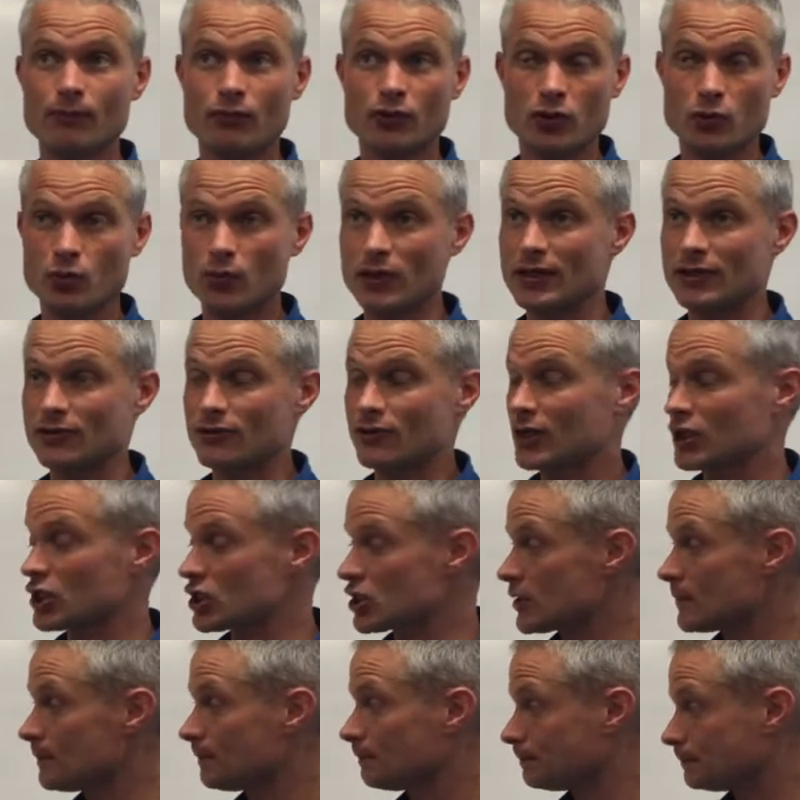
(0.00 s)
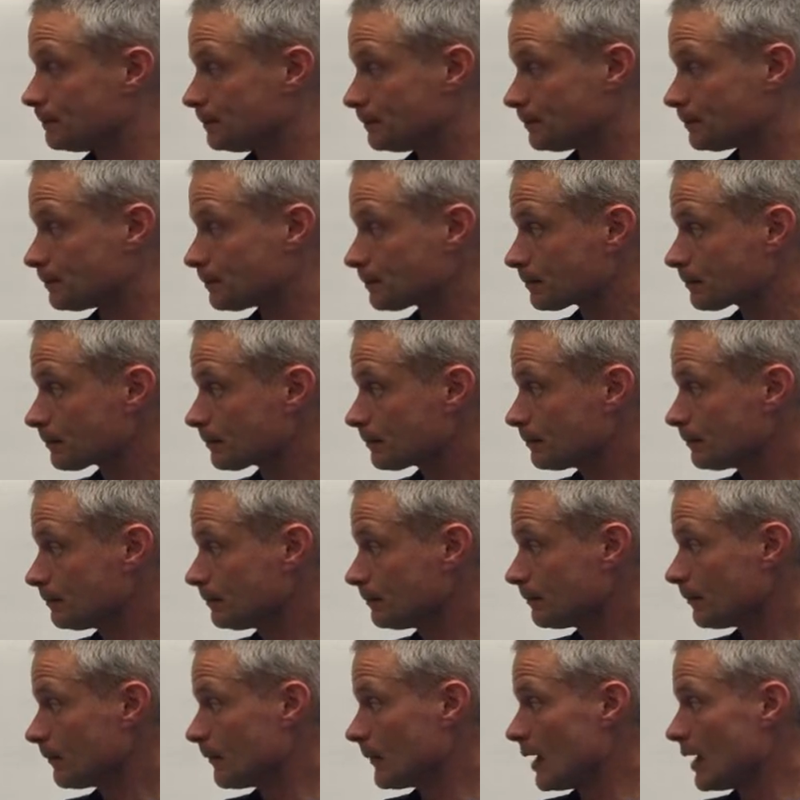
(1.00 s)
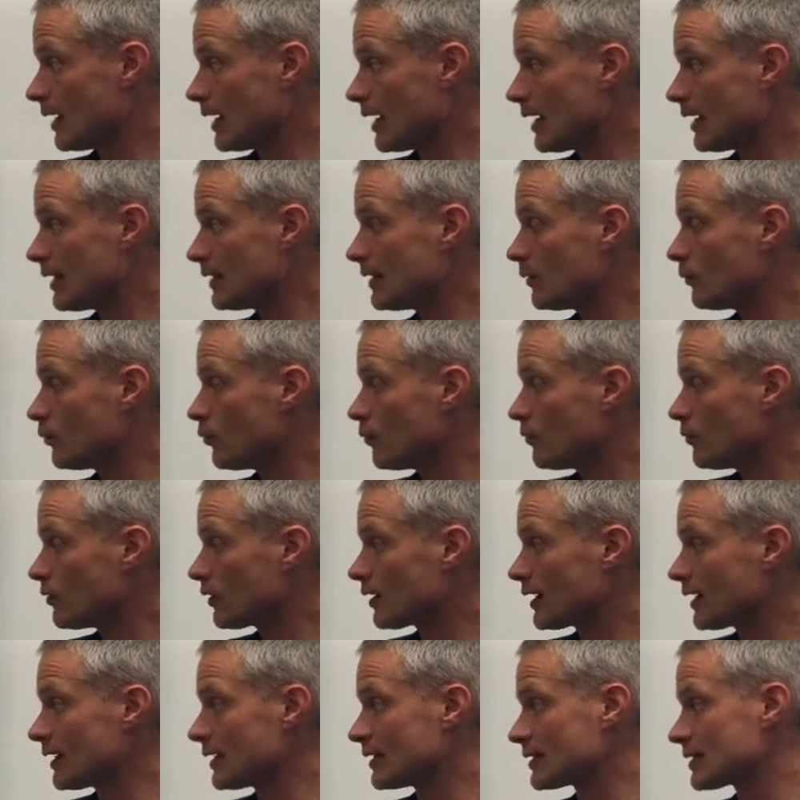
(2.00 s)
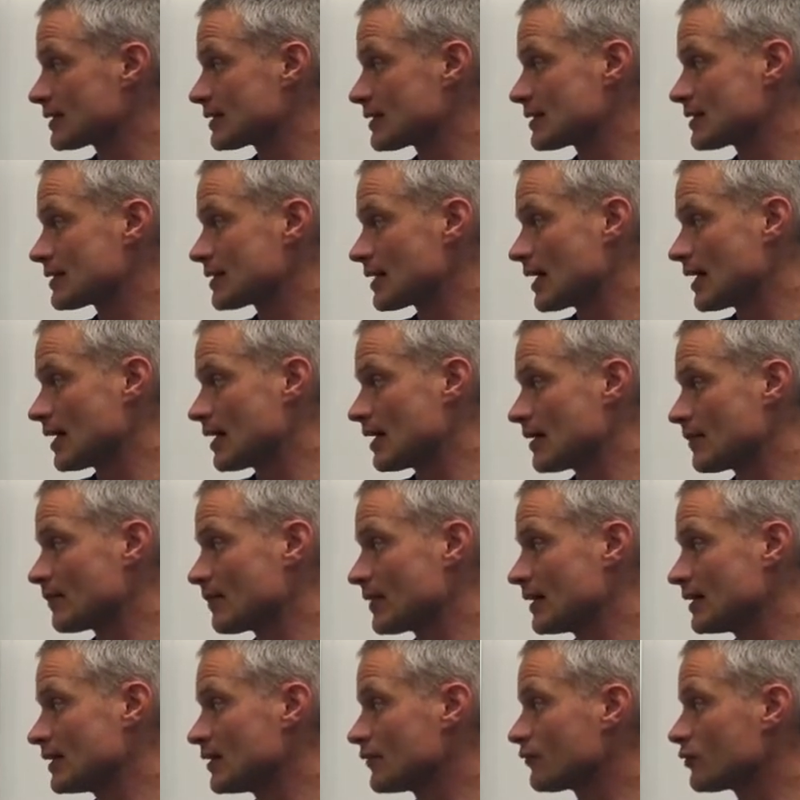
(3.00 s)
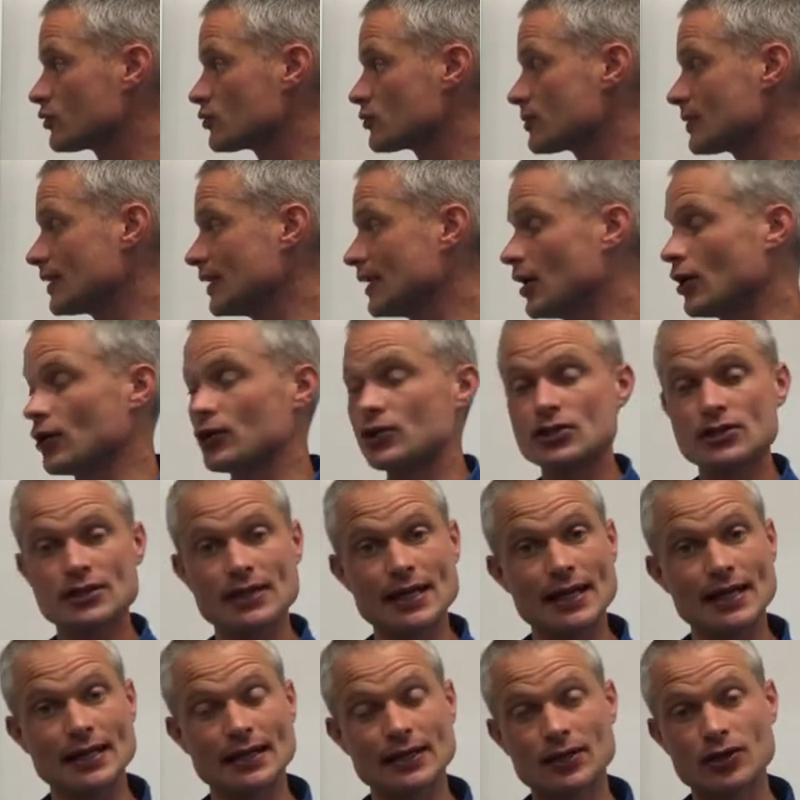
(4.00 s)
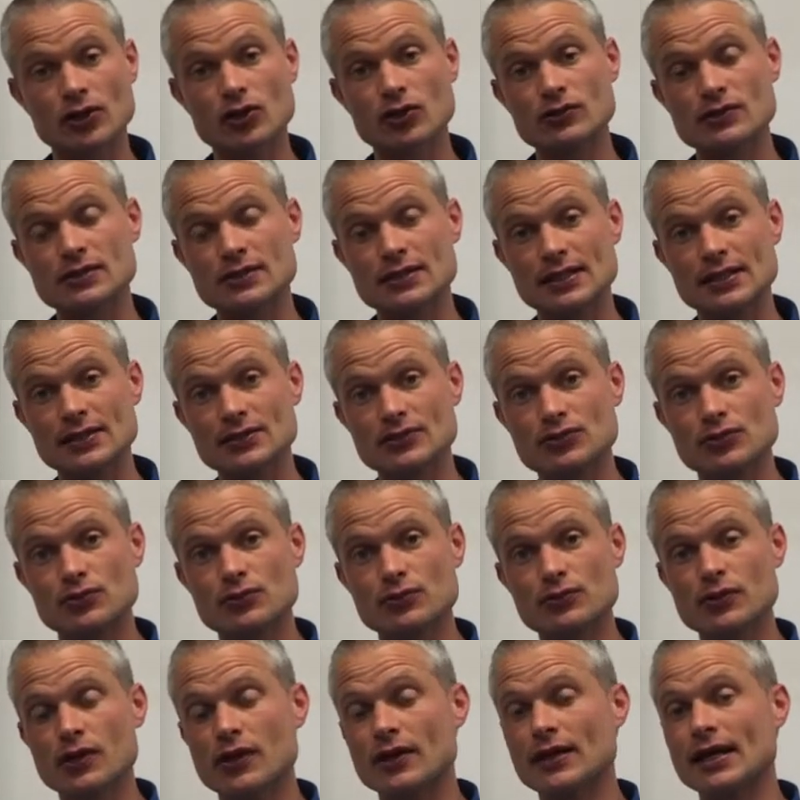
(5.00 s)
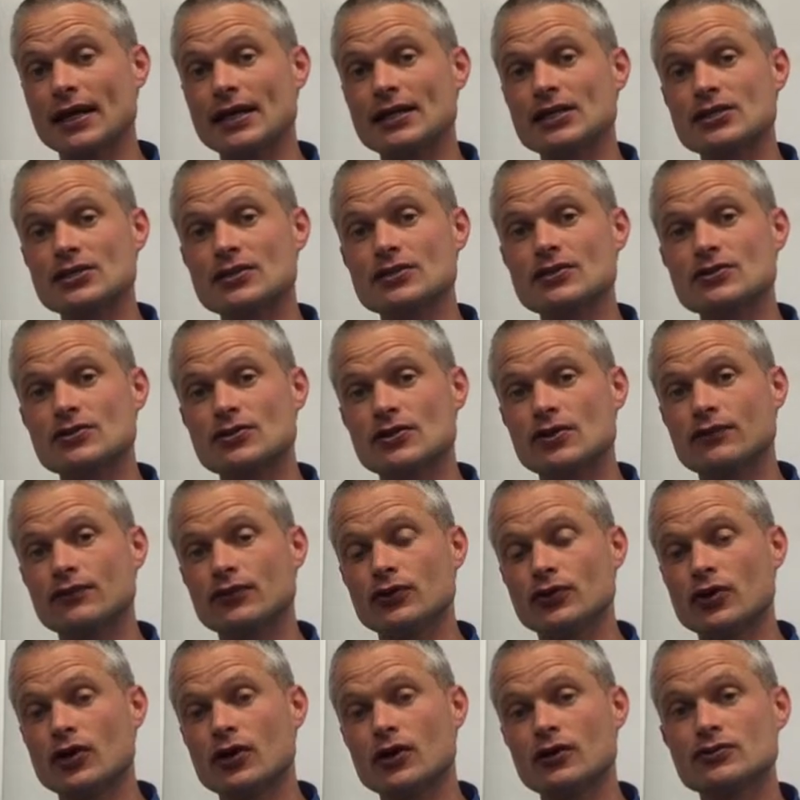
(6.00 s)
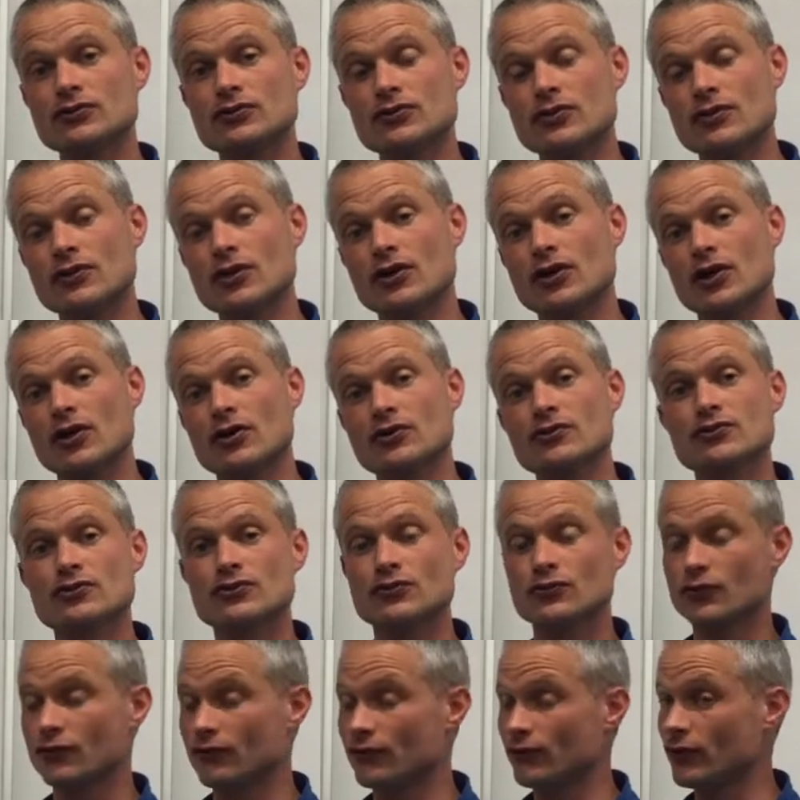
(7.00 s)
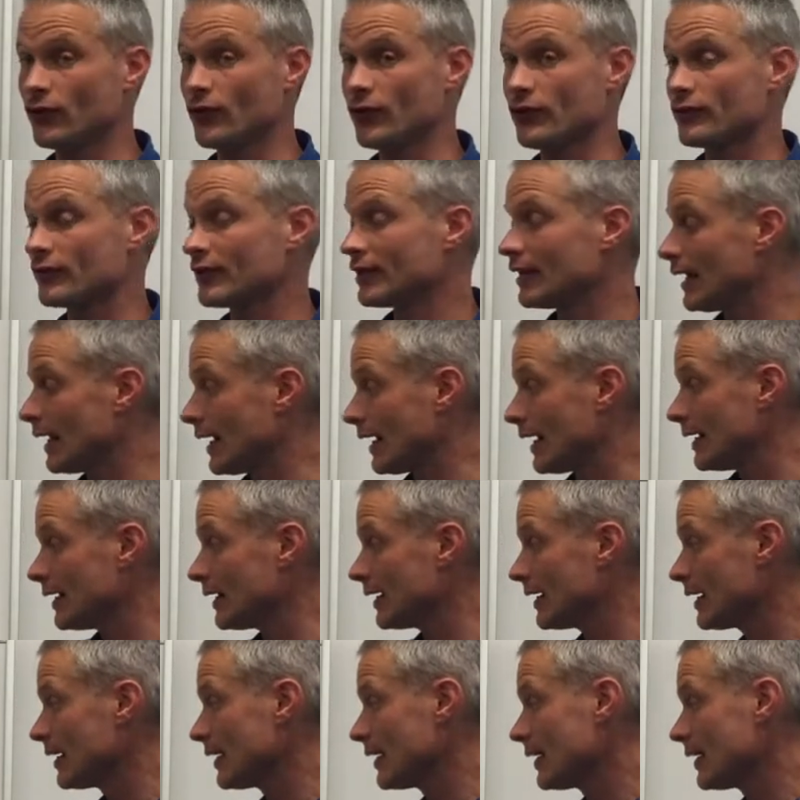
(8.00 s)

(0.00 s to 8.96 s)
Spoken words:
the wind direction. And then we'll look at the difference between oceanic and continental locations, so if you're close to the coast or further inland.